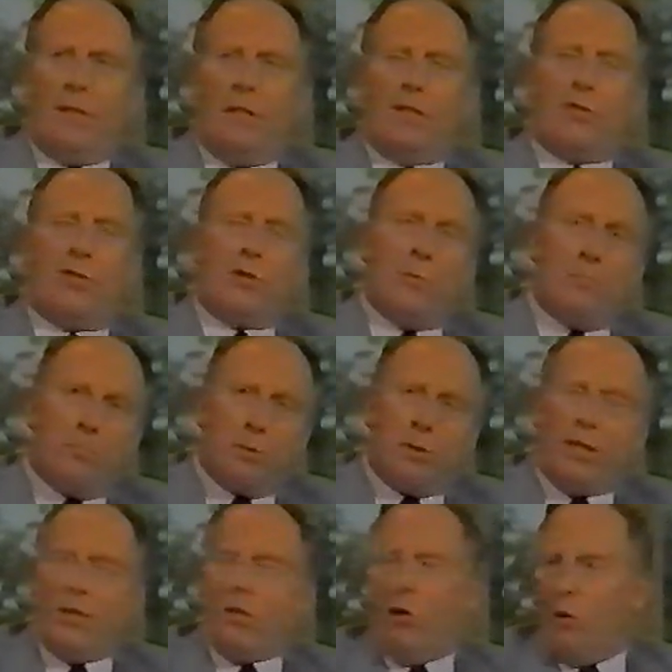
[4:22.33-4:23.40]
it's the
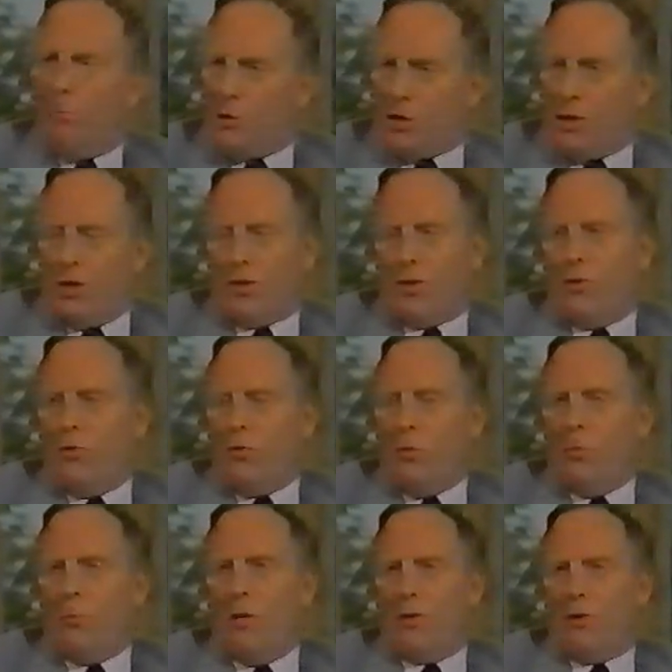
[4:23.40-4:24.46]
complete opposite to the
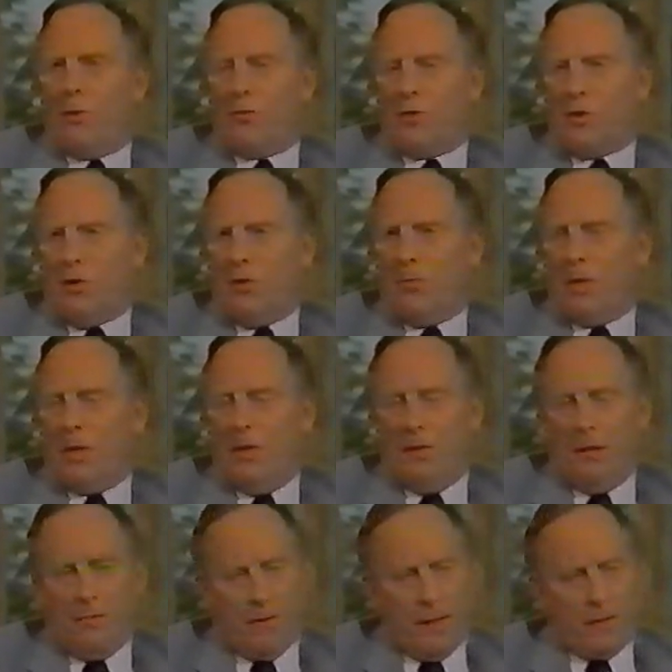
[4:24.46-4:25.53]
normal method of stopping.
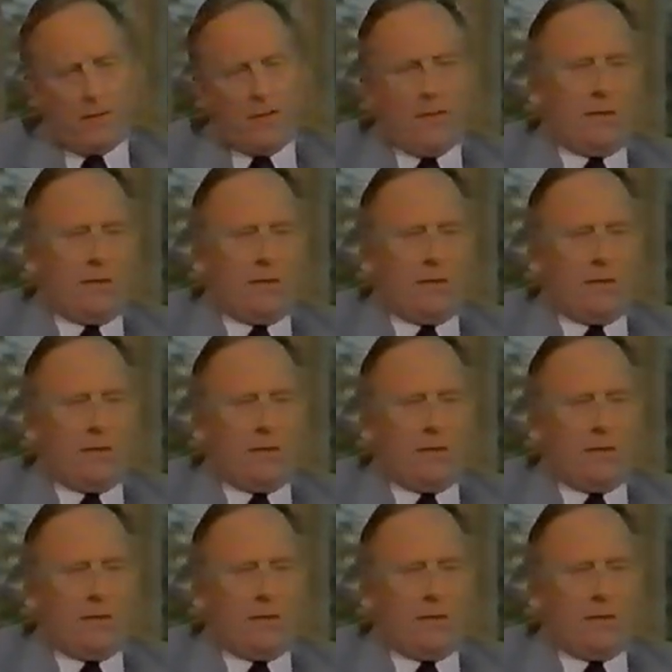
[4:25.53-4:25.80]
In fact,